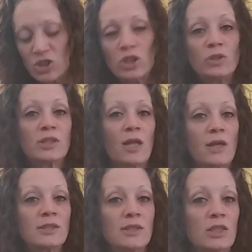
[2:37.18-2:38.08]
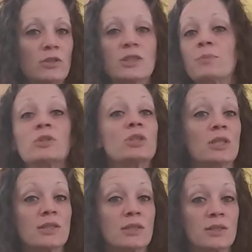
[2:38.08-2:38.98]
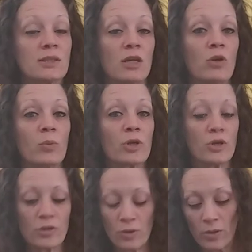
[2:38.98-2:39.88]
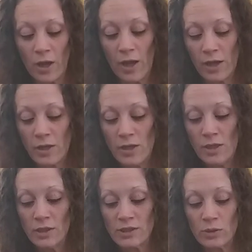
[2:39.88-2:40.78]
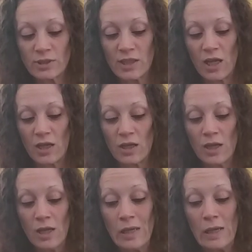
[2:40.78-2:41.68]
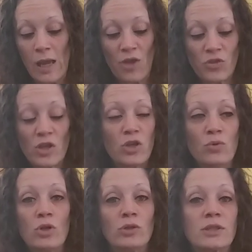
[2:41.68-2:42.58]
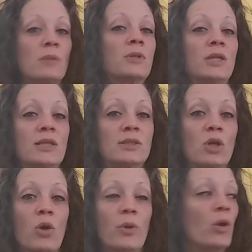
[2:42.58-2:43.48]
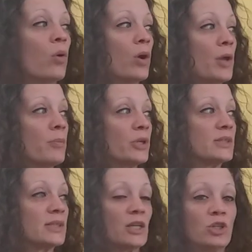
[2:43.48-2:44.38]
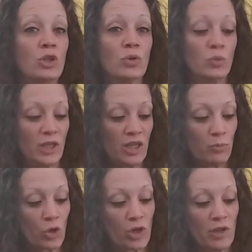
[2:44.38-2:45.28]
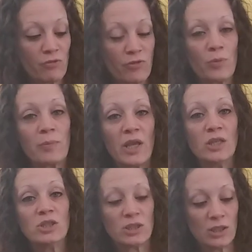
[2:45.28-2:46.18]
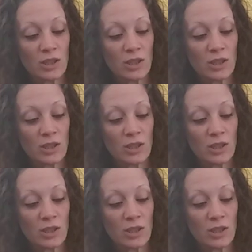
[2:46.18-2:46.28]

she knows a lot of secrets, but she doesn't say a word. Okay, so it's like I think you know something that's going on, but it's like you need more information,